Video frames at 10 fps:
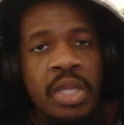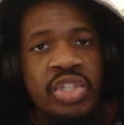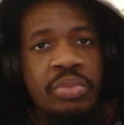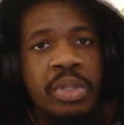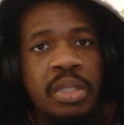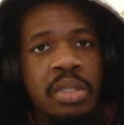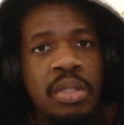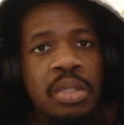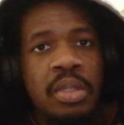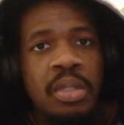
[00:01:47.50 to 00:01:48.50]
Is me?
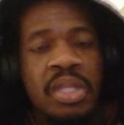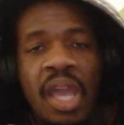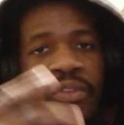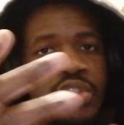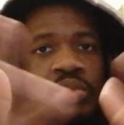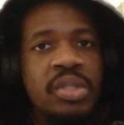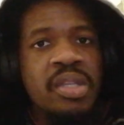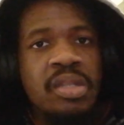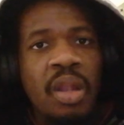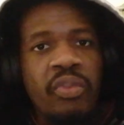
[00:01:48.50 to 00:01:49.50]
They have
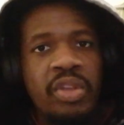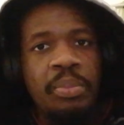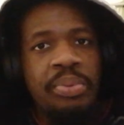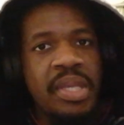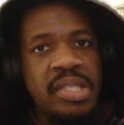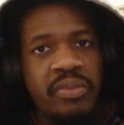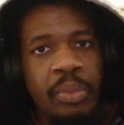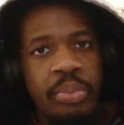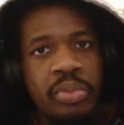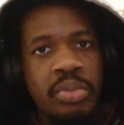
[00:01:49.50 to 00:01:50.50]
shooters all over the place,
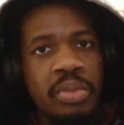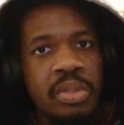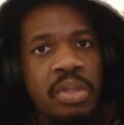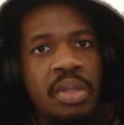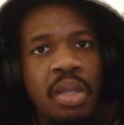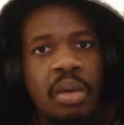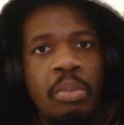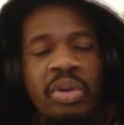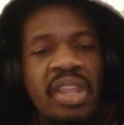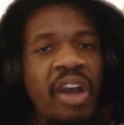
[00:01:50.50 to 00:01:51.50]
Liverpool
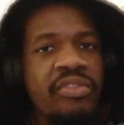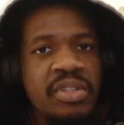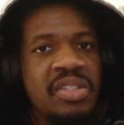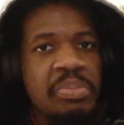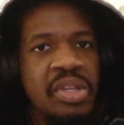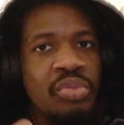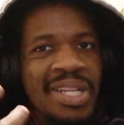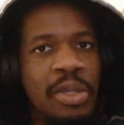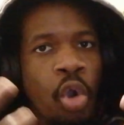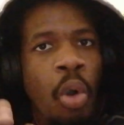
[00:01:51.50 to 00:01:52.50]
but they haven't been
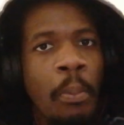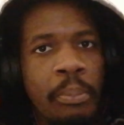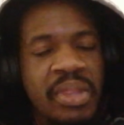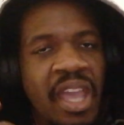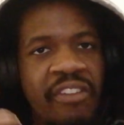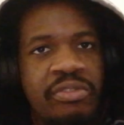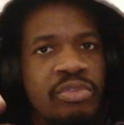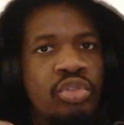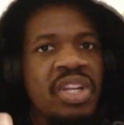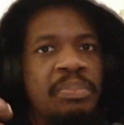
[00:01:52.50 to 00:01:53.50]
really they
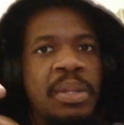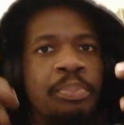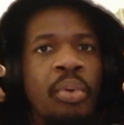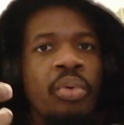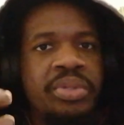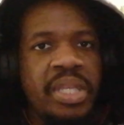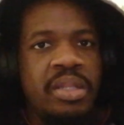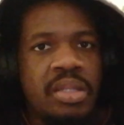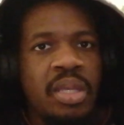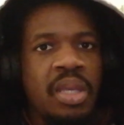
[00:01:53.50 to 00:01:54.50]
haven't really been
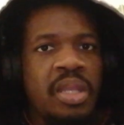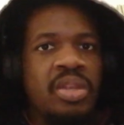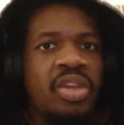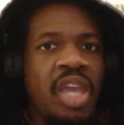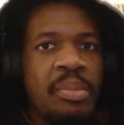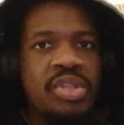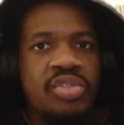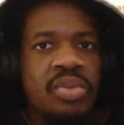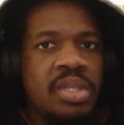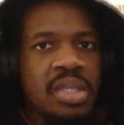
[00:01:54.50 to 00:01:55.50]
potent. Their
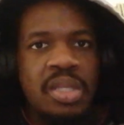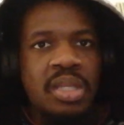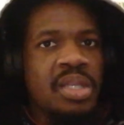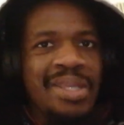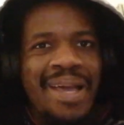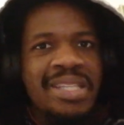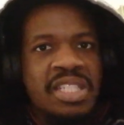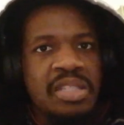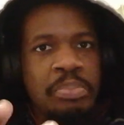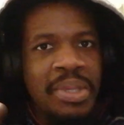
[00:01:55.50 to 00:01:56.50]
chemistry it
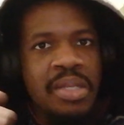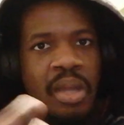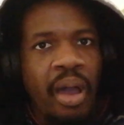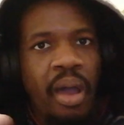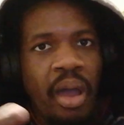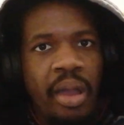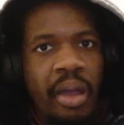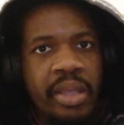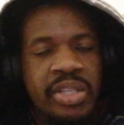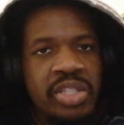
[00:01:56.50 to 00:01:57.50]
hasn't been
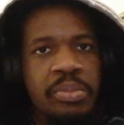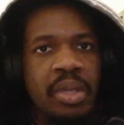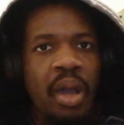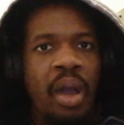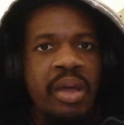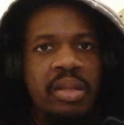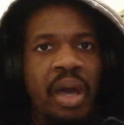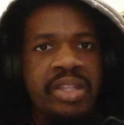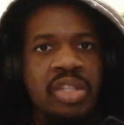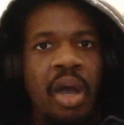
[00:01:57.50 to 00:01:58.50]
isn't on
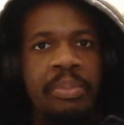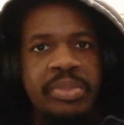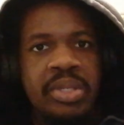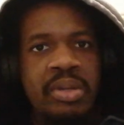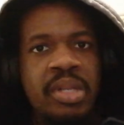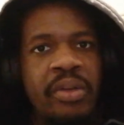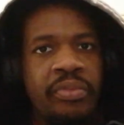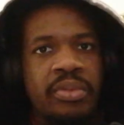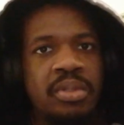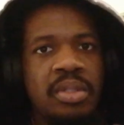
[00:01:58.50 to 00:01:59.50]
a top tier
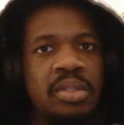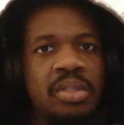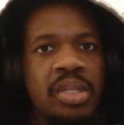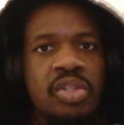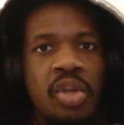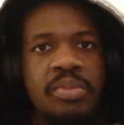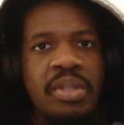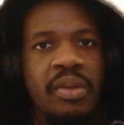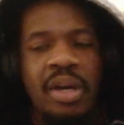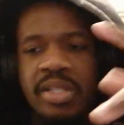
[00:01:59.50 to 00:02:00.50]
level in
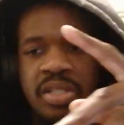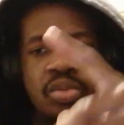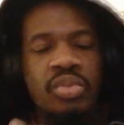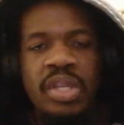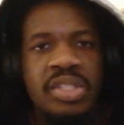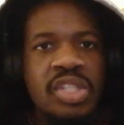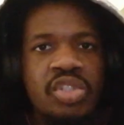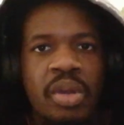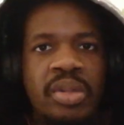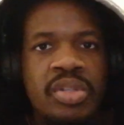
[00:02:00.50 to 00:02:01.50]
terms of because Nunez
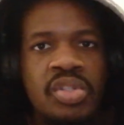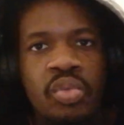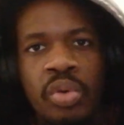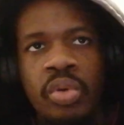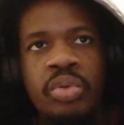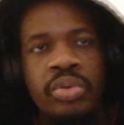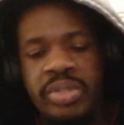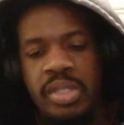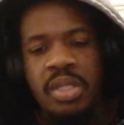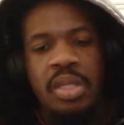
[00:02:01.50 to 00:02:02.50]
is trying to score
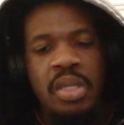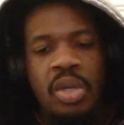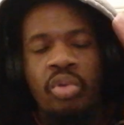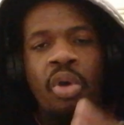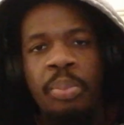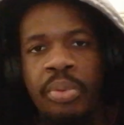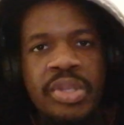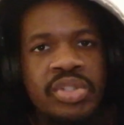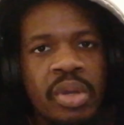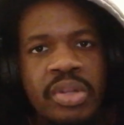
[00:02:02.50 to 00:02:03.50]
goals,
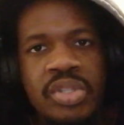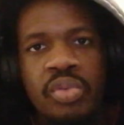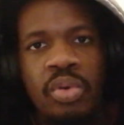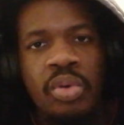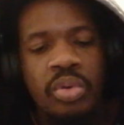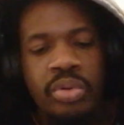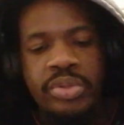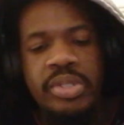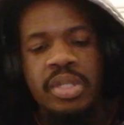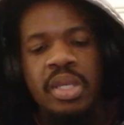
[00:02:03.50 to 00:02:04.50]
Gakpo is trying to score
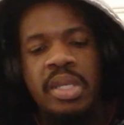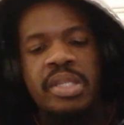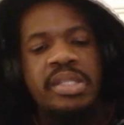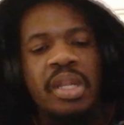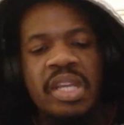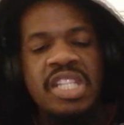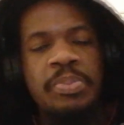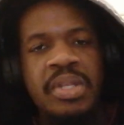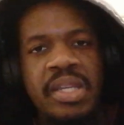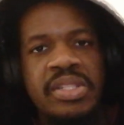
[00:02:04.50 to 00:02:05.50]
goals, Salah has
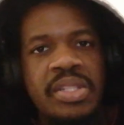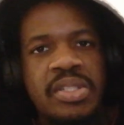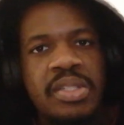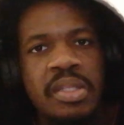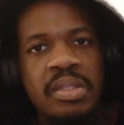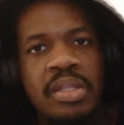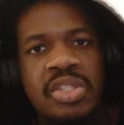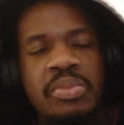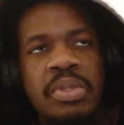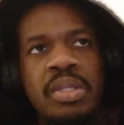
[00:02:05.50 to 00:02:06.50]
been assisting.
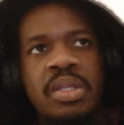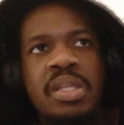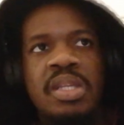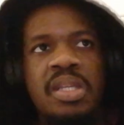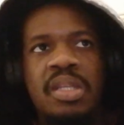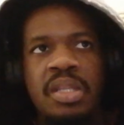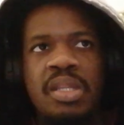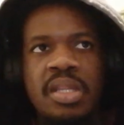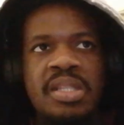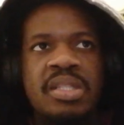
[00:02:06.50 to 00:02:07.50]
Is me he,
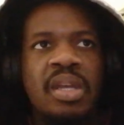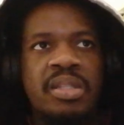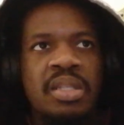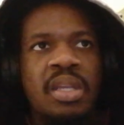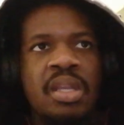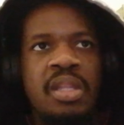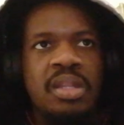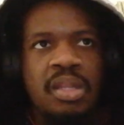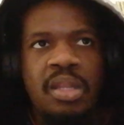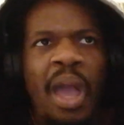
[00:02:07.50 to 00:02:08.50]
he he's not.
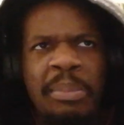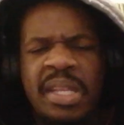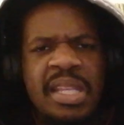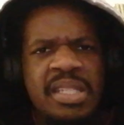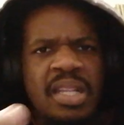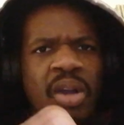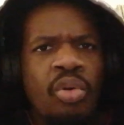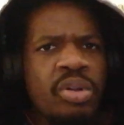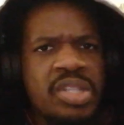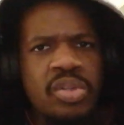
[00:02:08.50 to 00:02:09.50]
I mean he's still a
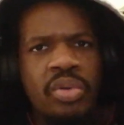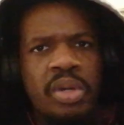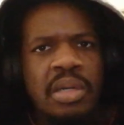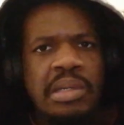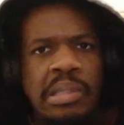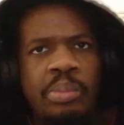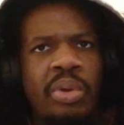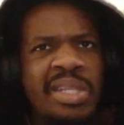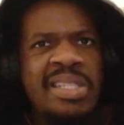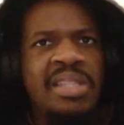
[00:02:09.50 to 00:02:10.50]
goal scorer,
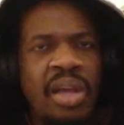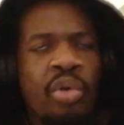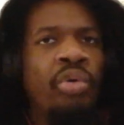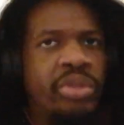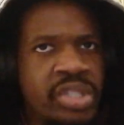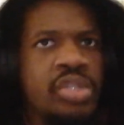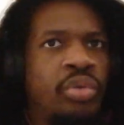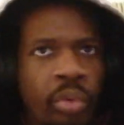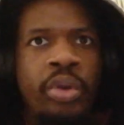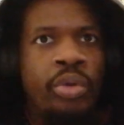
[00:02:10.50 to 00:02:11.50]
but he's not goal
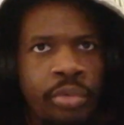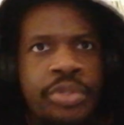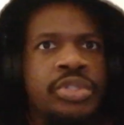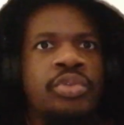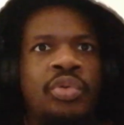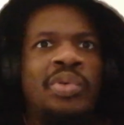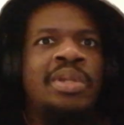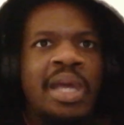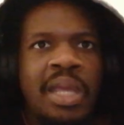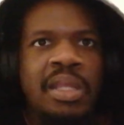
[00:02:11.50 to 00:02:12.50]
scoring goal
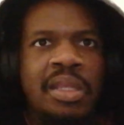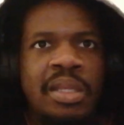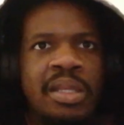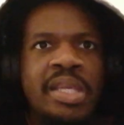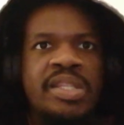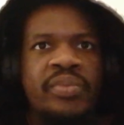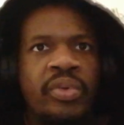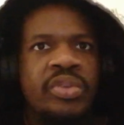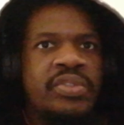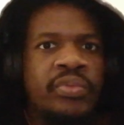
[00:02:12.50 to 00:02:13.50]
scoring like his
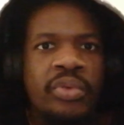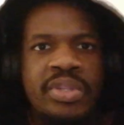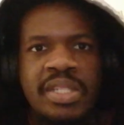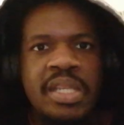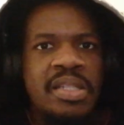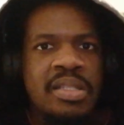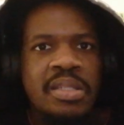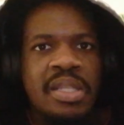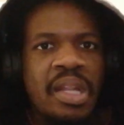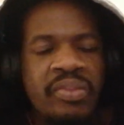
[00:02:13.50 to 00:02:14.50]
first four
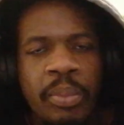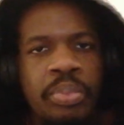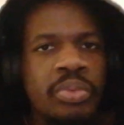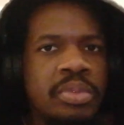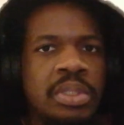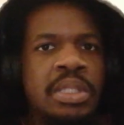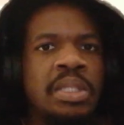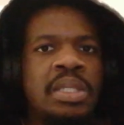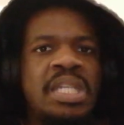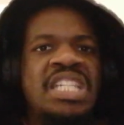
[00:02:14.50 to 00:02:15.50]
seasons at Liverpool.
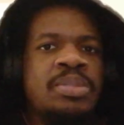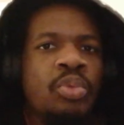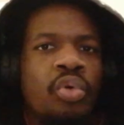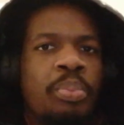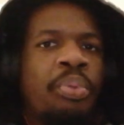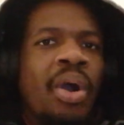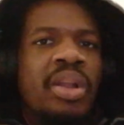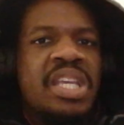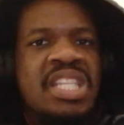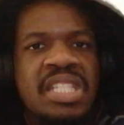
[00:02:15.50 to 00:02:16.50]
He's more
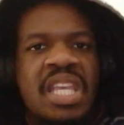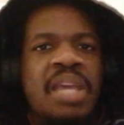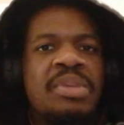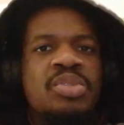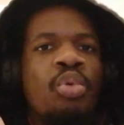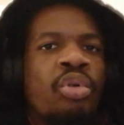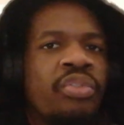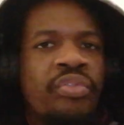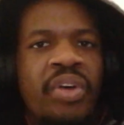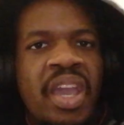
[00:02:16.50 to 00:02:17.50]
his game is more
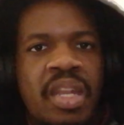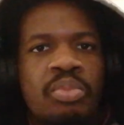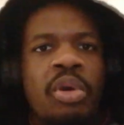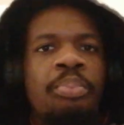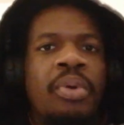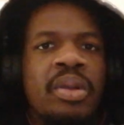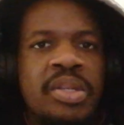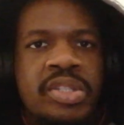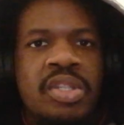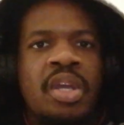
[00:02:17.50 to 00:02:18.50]
refined, more
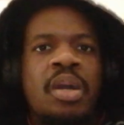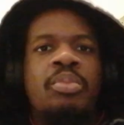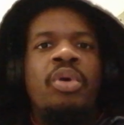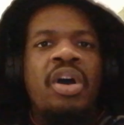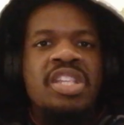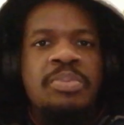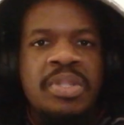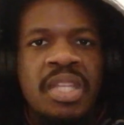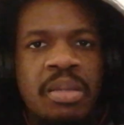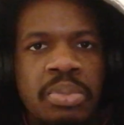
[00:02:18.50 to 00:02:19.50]
polished, more
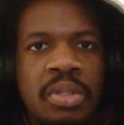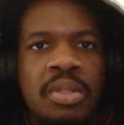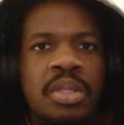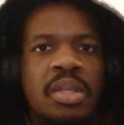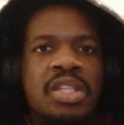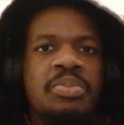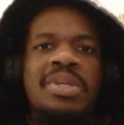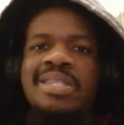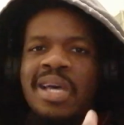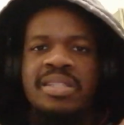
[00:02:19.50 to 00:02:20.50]
hospitable. Is
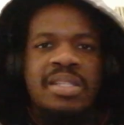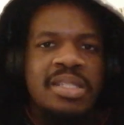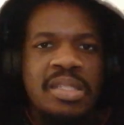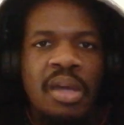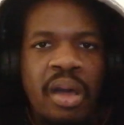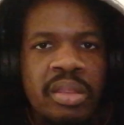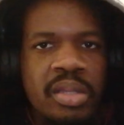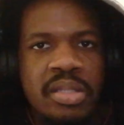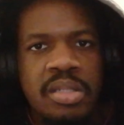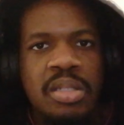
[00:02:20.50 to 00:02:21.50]
me he's assisting
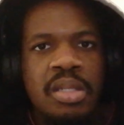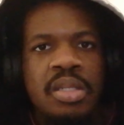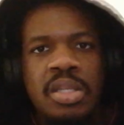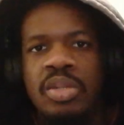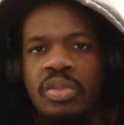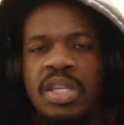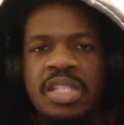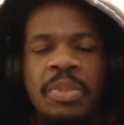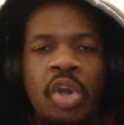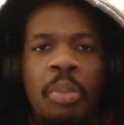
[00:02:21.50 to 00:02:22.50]
others. You know,
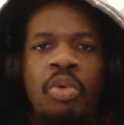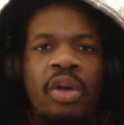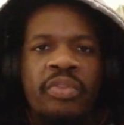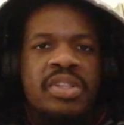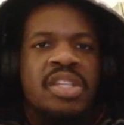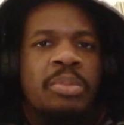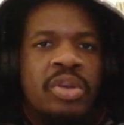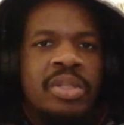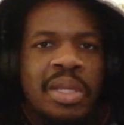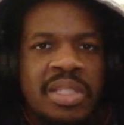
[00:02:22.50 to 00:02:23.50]
he's become more of a
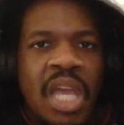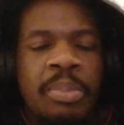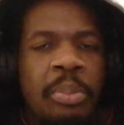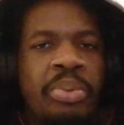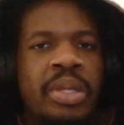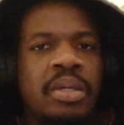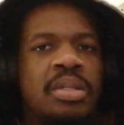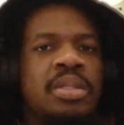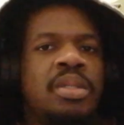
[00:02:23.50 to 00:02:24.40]
Samaritan type of player.